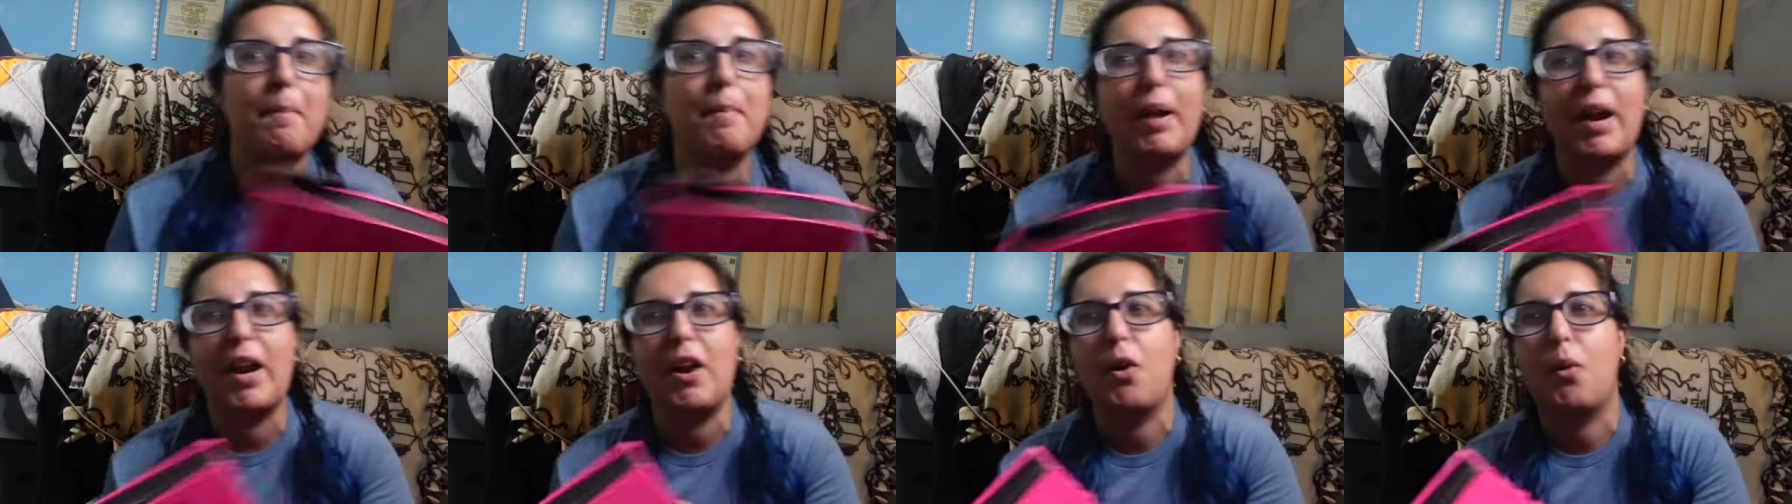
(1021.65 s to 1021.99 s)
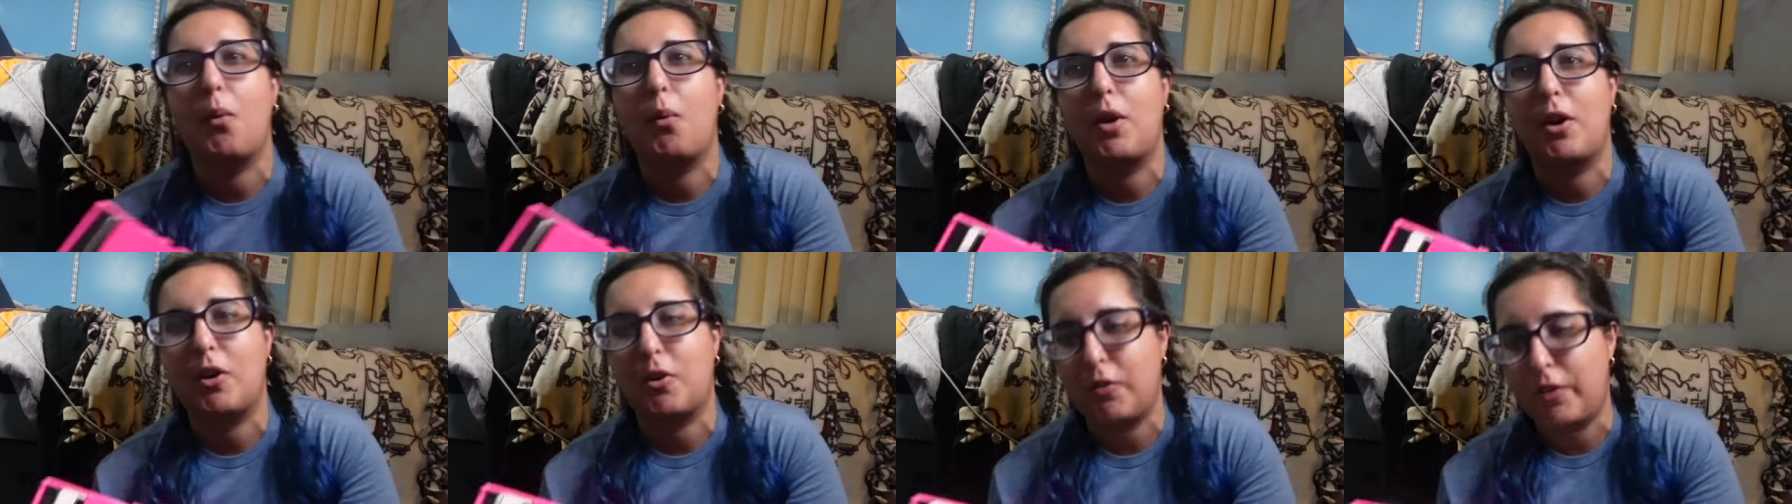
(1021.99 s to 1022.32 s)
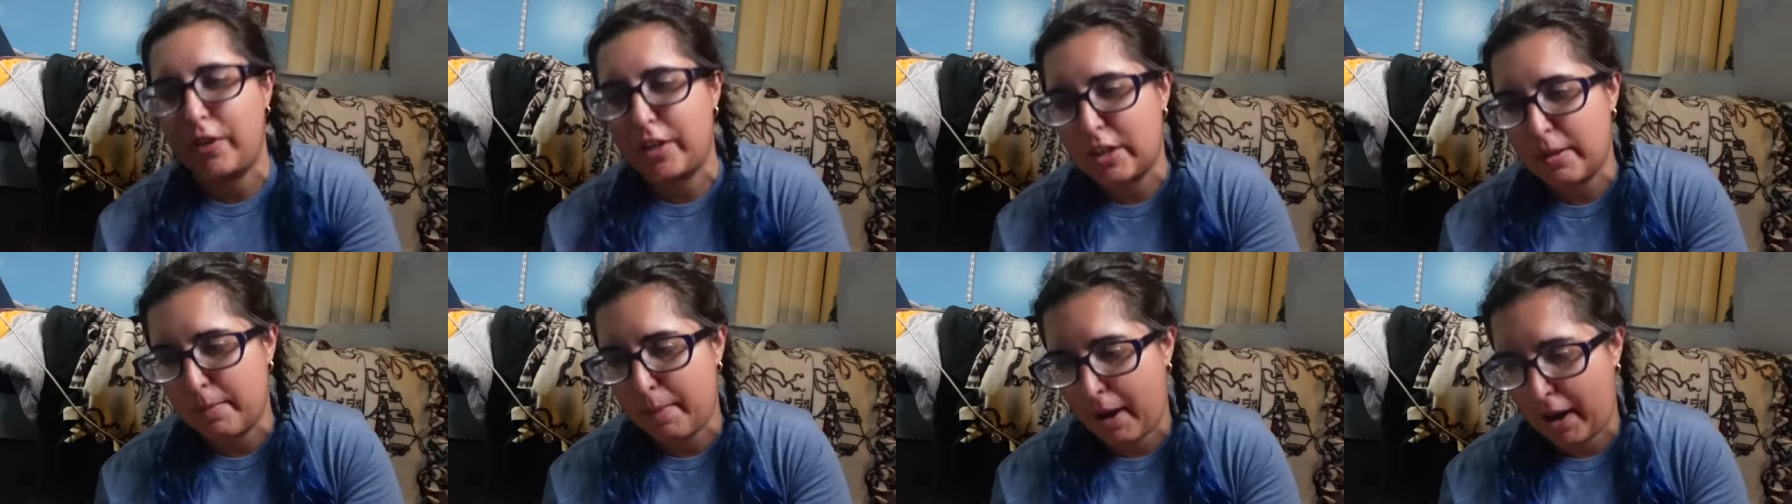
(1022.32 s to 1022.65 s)
but I don't want to
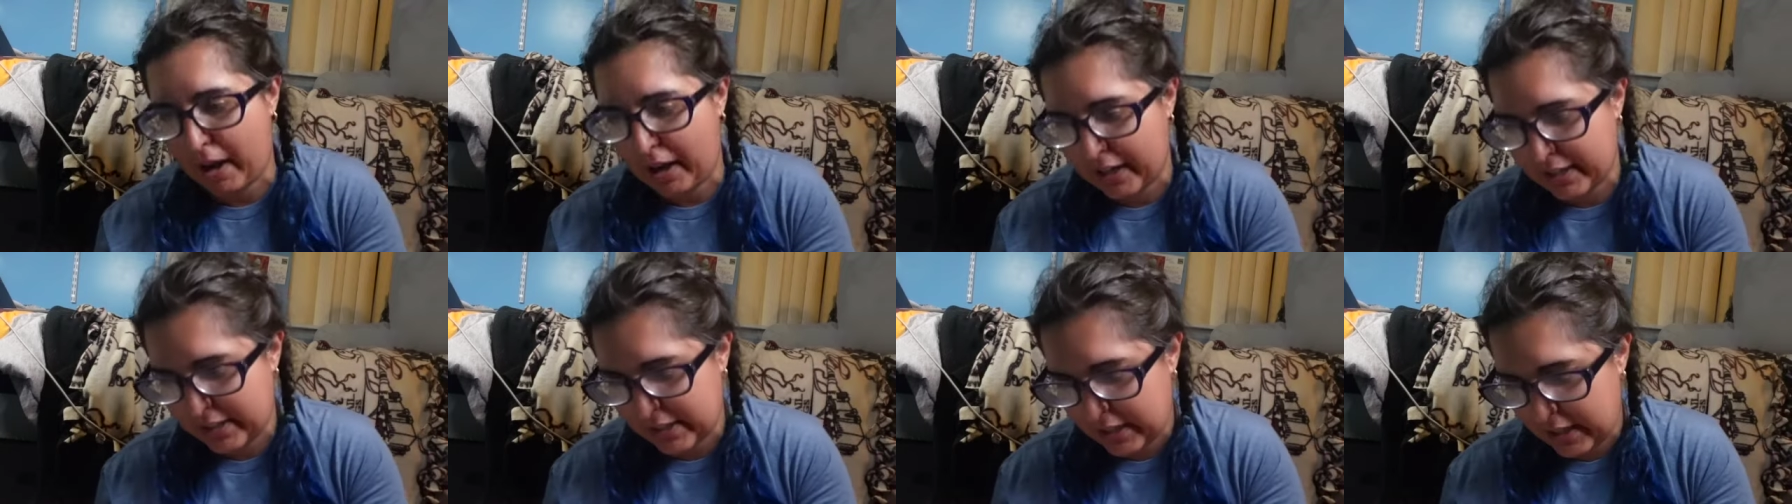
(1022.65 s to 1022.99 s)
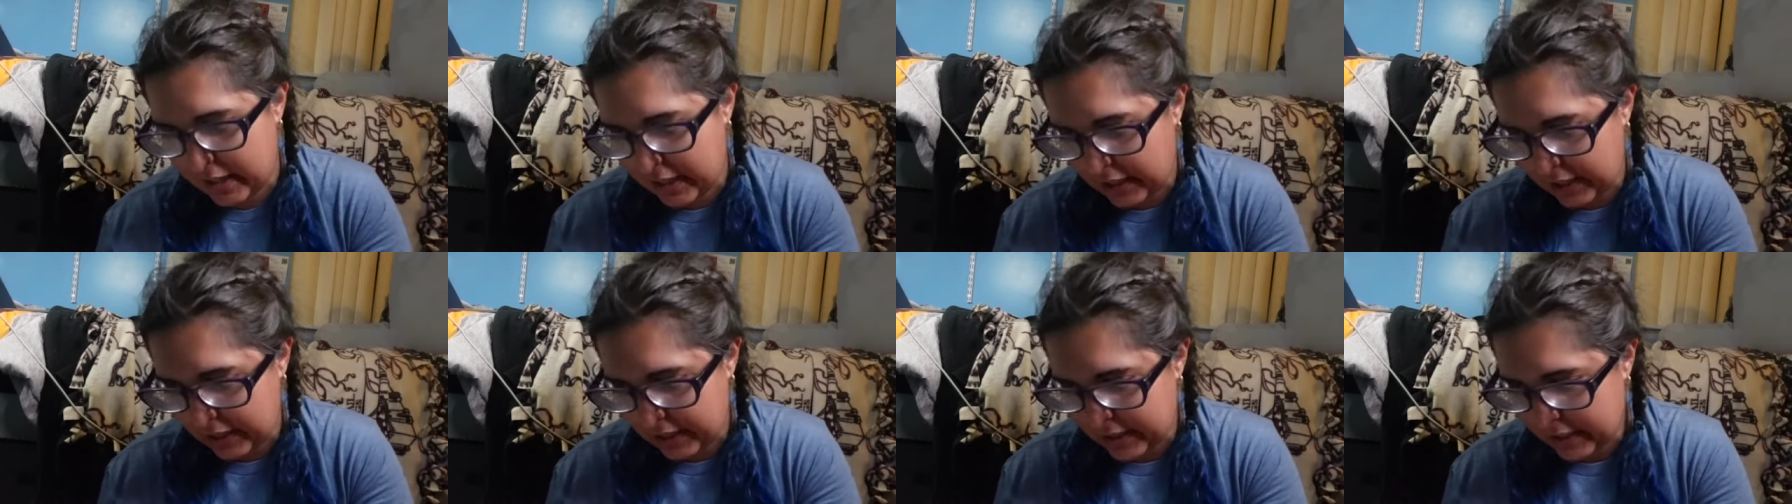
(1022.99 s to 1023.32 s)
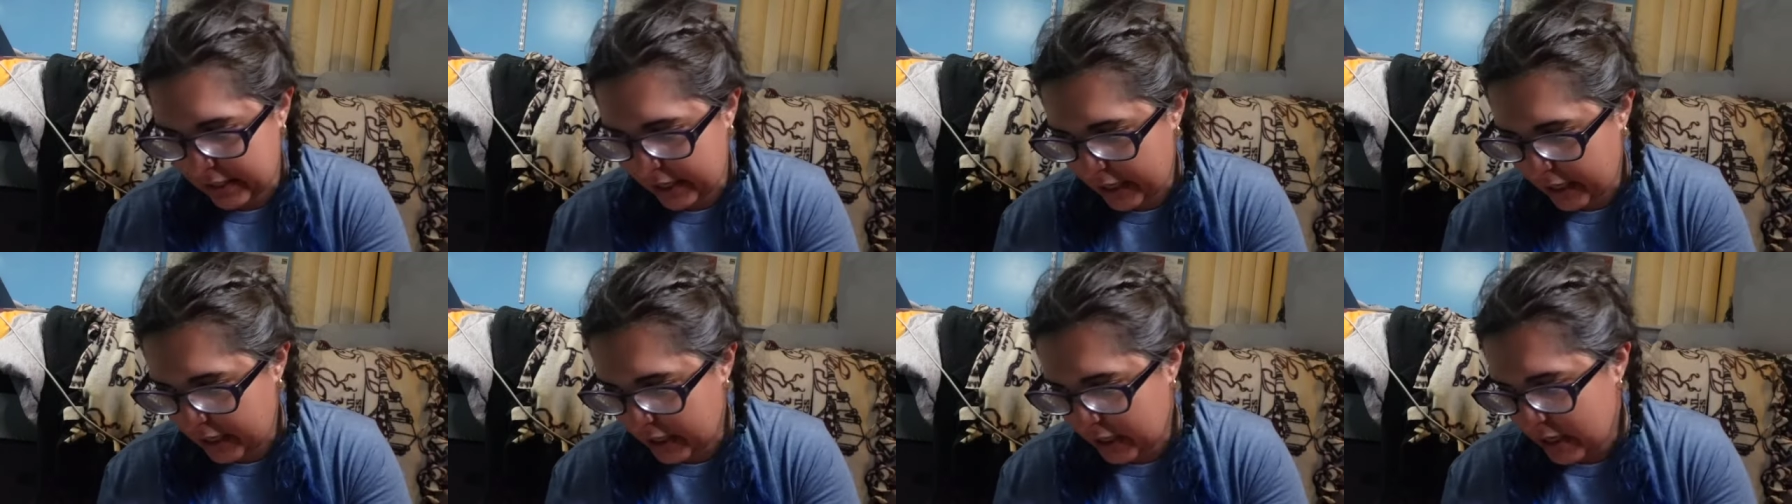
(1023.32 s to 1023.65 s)
read the back because I think it's
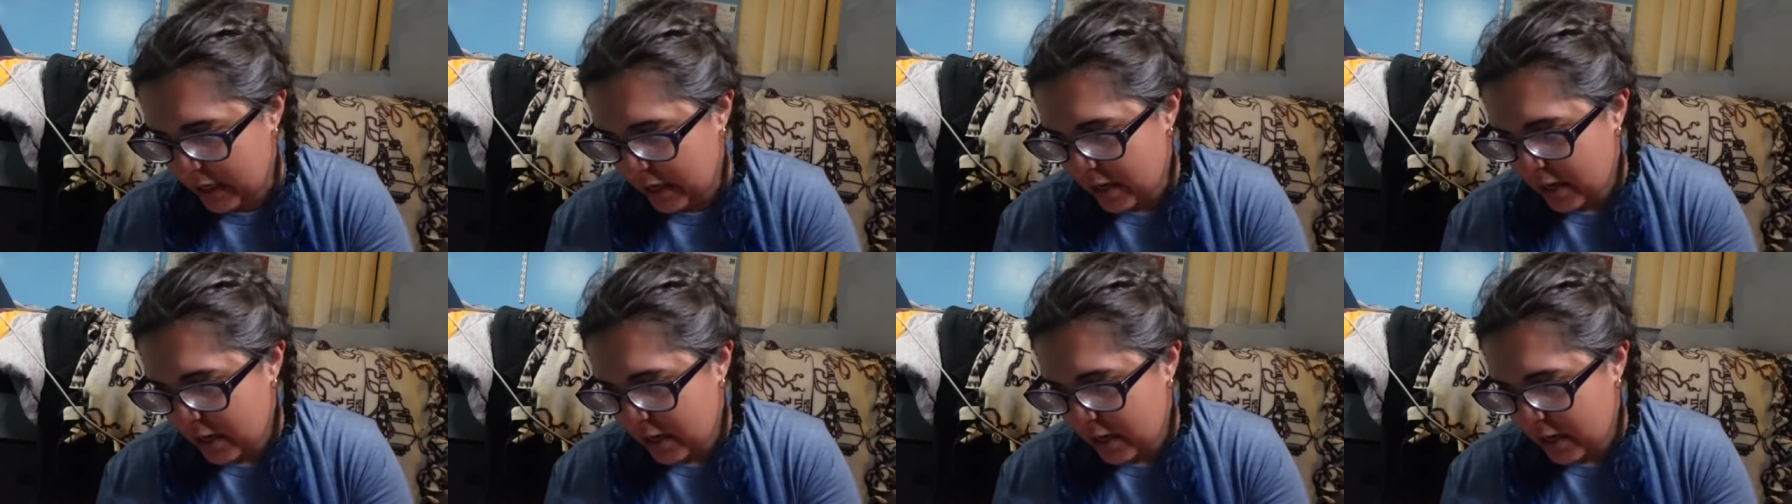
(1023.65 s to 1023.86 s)
like,